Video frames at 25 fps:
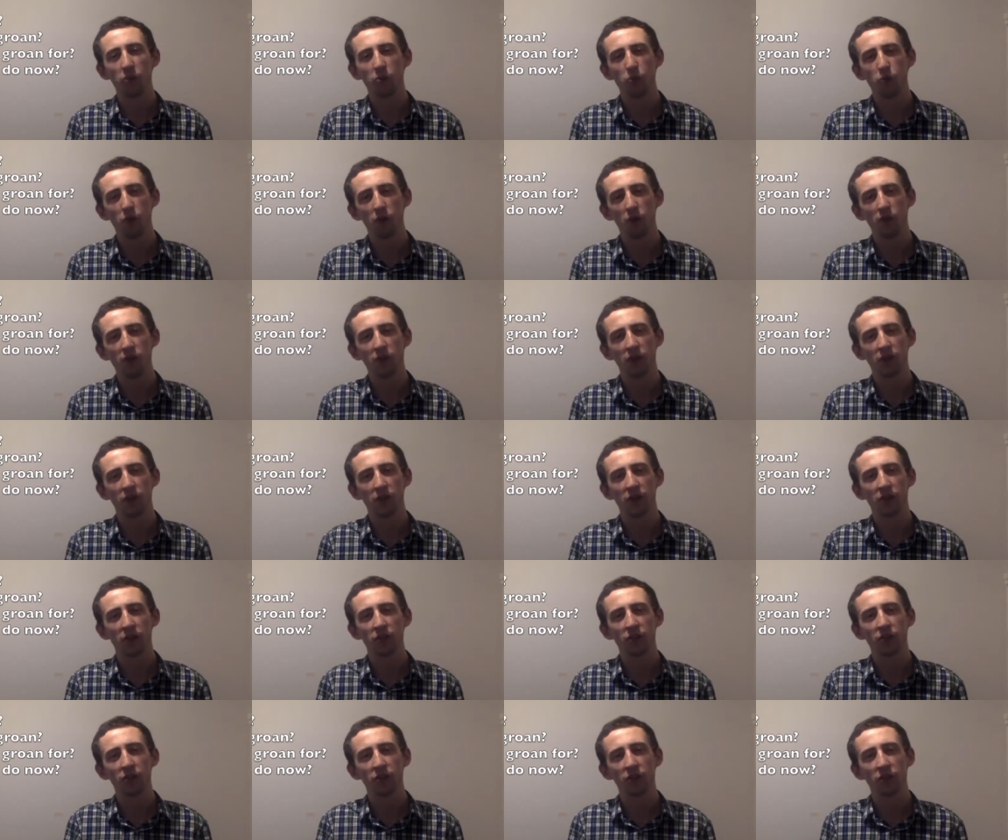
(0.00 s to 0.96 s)
brothers
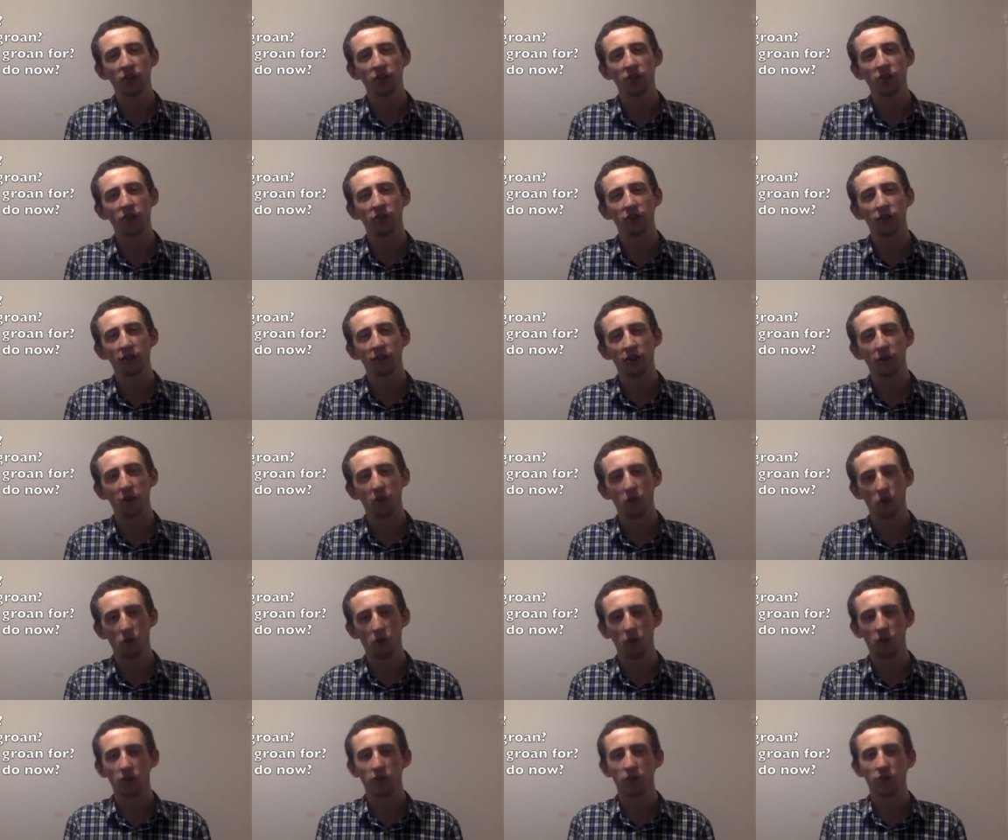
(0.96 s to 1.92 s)
and sisters in
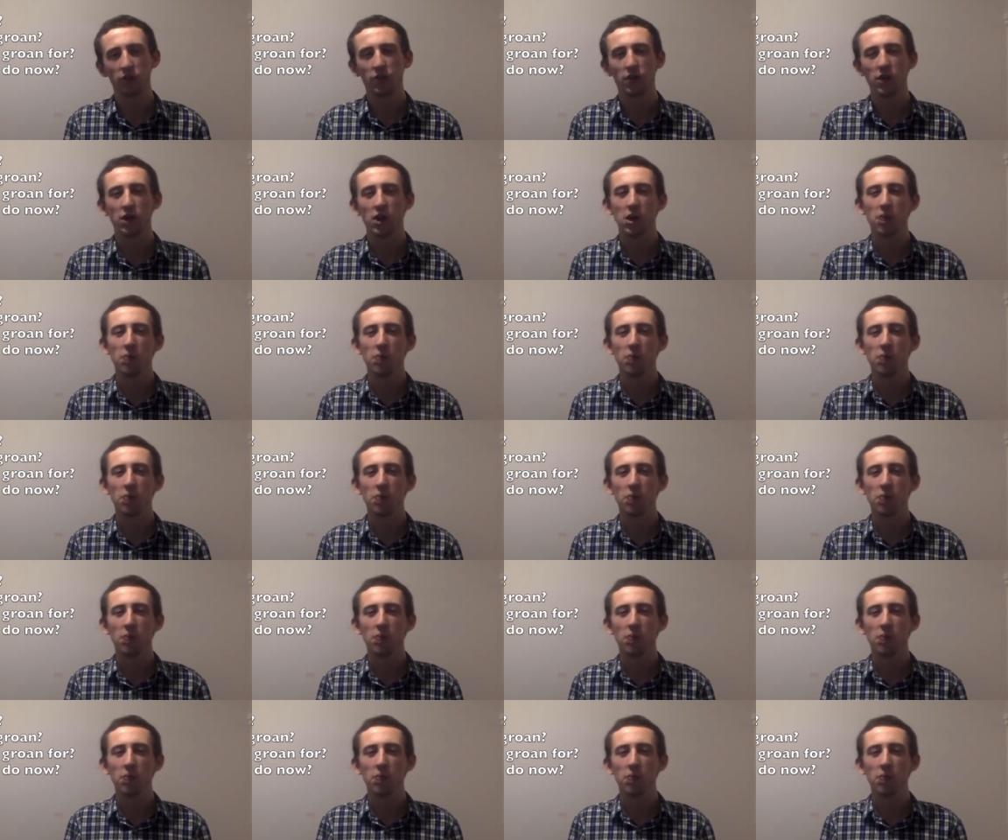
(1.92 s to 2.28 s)
Christ